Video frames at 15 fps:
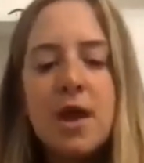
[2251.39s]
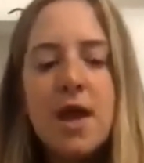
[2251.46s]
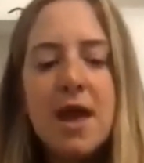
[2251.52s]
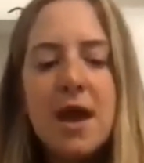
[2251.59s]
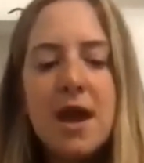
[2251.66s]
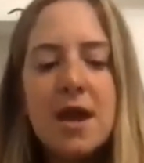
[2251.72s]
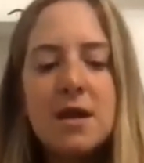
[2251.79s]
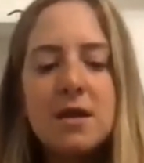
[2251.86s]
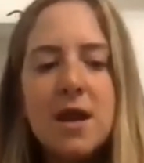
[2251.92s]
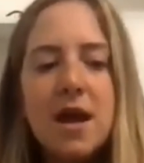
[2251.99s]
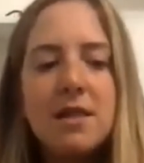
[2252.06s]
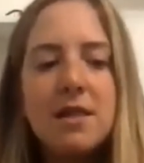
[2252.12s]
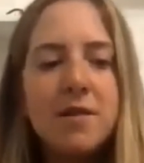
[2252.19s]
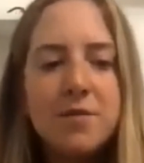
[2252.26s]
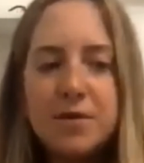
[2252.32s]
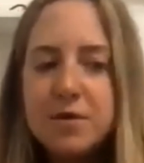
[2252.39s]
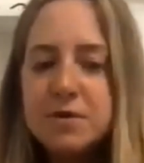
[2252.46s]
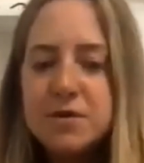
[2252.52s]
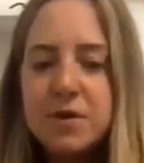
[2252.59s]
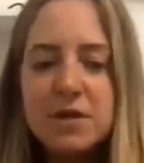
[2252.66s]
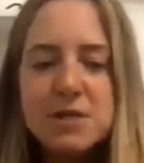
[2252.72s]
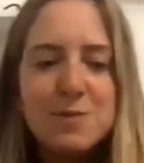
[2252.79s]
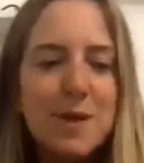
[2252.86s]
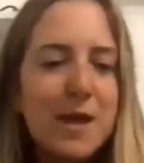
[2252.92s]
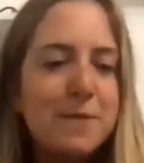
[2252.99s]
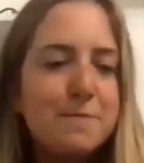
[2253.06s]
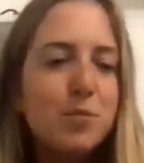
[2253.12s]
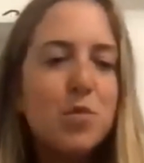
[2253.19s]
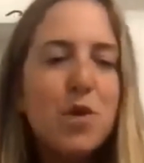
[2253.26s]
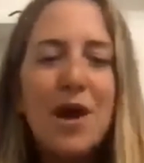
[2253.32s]
And I love yeah. for you to
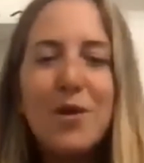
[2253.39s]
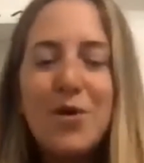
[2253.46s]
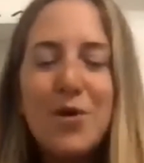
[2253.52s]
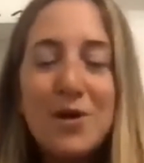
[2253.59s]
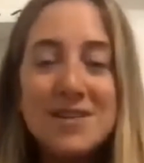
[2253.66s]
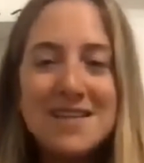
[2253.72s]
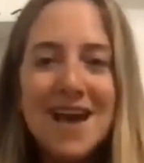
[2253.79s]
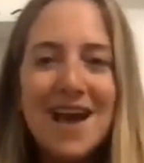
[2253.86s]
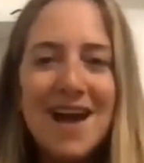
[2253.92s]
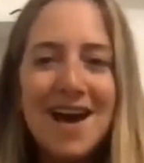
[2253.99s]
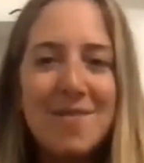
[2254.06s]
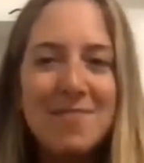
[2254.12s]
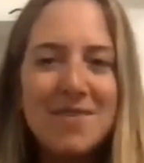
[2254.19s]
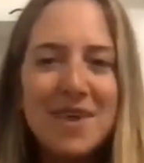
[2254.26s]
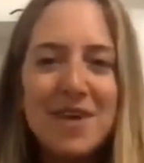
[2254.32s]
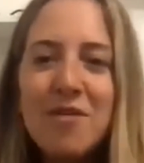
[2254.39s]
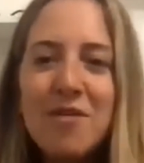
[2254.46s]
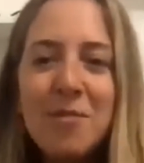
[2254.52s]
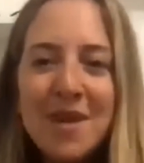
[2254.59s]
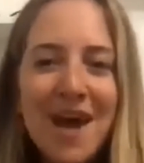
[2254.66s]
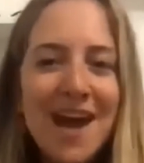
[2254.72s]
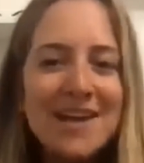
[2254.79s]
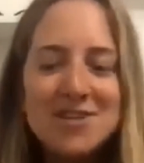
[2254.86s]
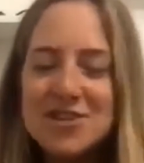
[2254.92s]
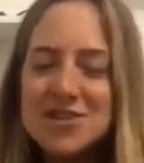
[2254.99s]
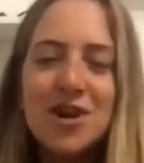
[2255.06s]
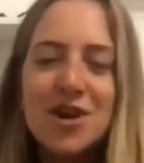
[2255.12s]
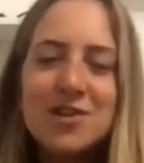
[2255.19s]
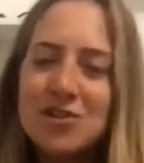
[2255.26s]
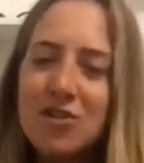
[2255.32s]
explain Rahu because um, even me, I just
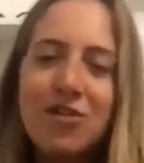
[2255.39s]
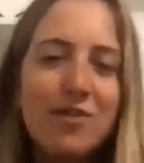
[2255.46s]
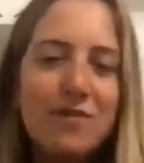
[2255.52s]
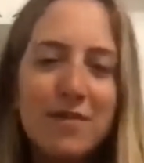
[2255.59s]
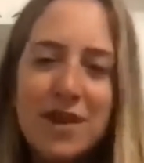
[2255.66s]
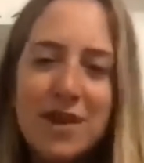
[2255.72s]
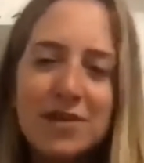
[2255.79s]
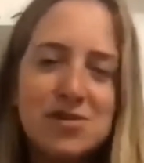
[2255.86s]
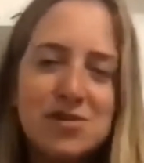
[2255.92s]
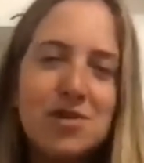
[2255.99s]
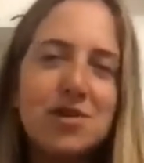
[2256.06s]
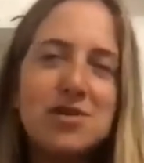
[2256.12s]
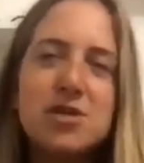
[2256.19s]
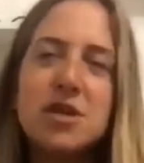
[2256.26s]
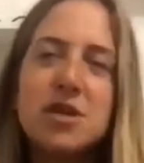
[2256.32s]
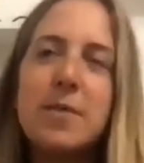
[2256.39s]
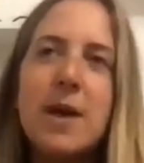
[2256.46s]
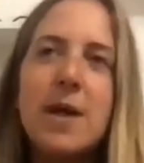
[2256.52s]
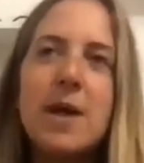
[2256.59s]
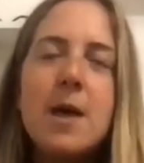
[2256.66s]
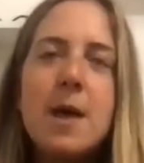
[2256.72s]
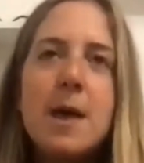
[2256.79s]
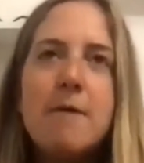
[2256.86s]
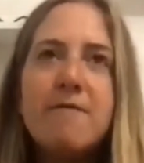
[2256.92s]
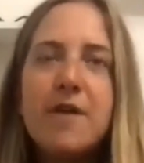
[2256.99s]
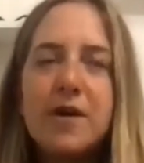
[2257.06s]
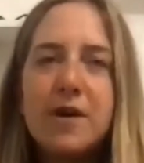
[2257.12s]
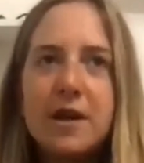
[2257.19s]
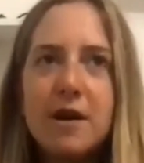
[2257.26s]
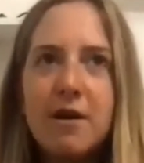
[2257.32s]
started to learn Vedic astrology, but
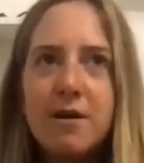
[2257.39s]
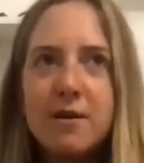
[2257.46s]
very mm-hmm.